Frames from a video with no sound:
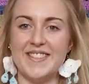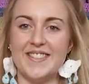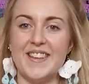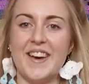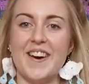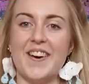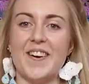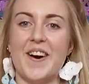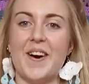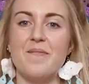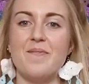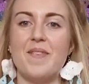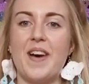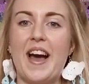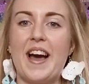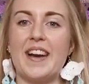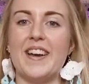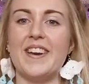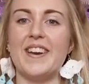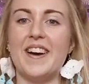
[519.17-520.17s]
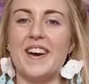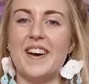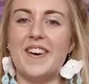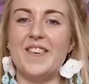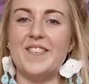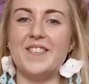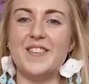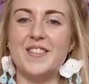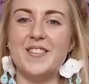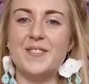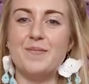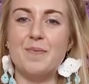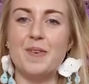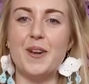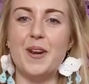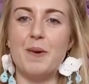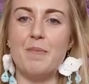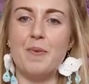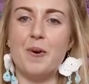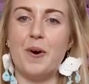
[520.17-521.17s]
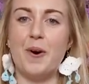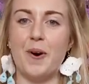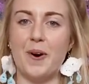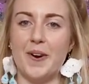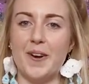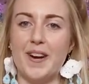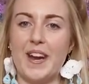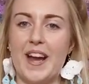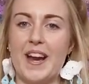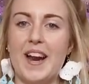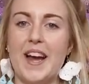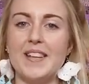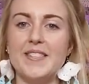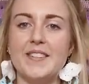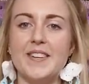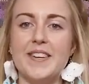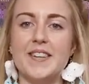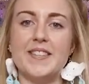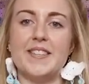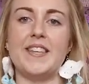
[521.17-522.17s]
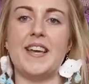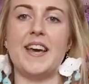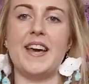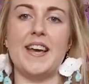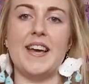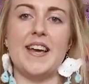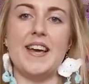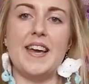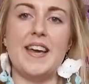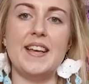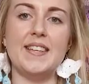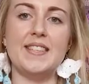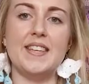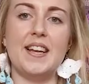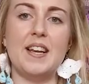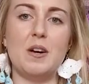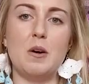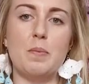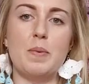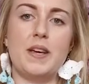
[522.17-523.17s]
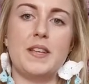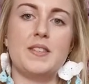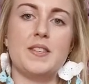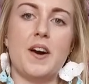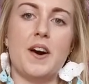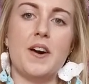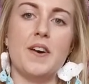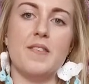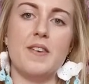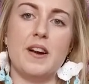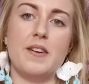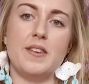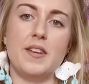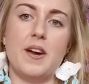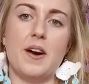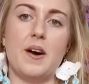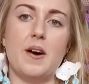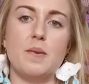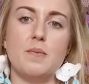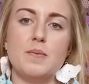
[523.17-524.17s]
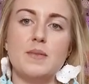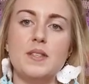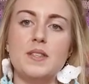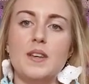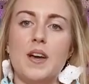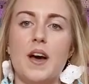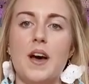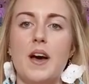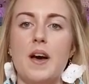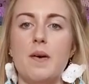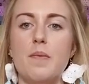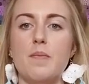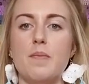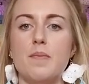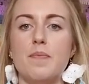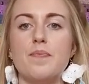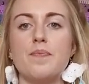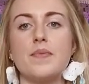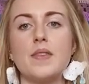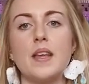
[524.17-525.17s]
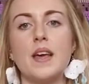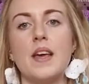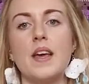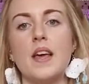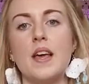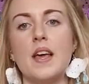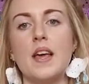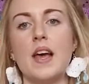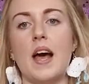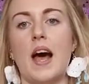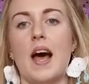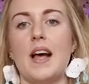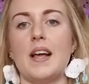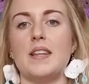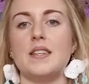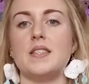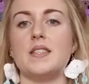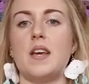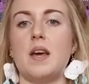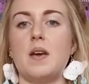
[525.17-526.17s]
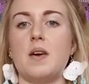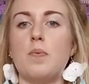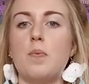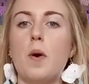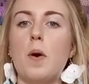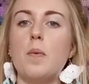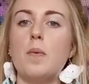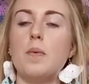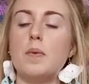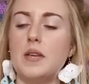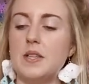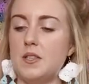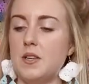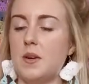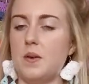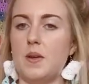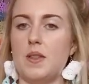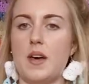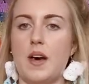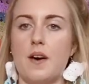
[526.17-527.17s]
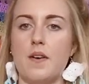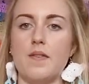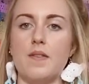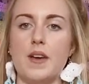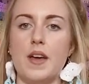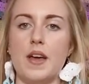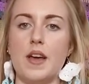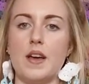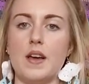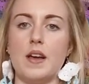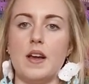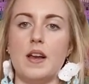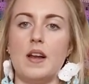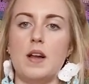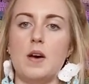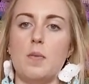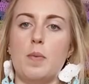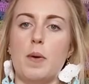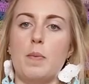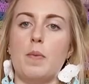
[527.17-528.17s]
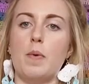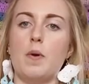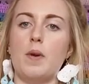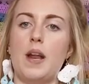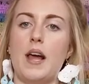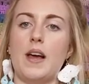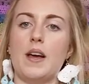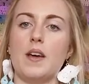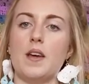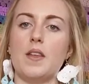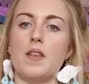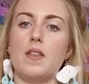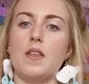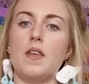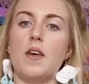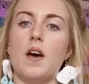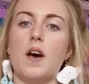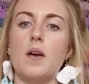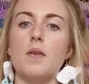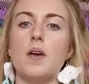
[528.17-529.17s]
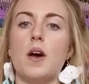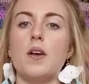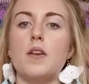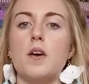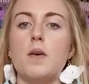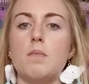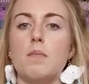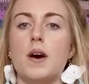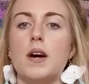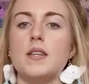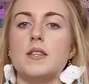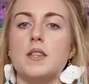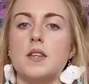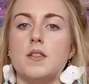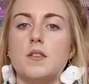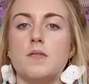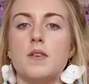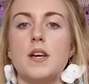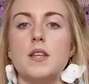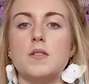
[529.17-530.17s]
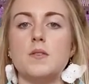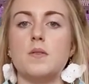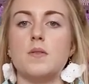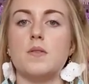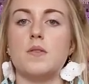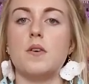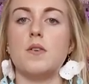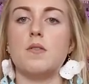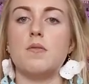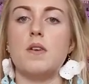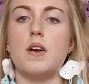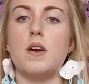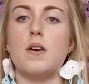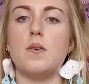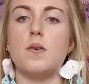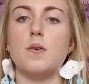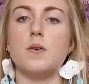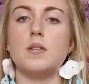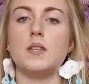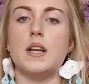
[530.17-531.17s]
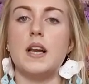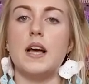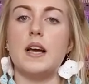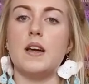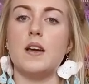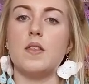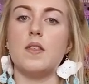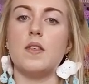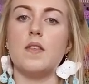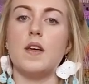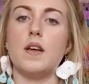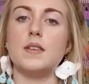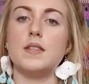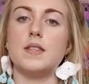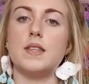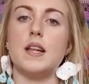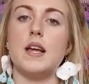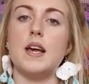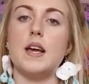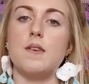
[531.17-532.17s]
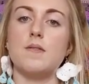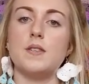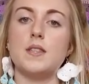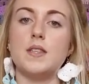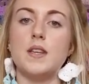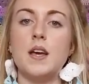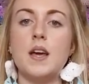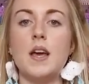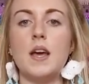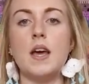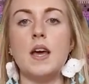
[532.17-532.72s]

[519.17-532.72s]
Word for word: So I'm back now, I've just put it on and as you can see it is a little bit tight around the arms um, and it could probably do with having a little bit more length. I, I don't mind the three, the three quarter length sleeves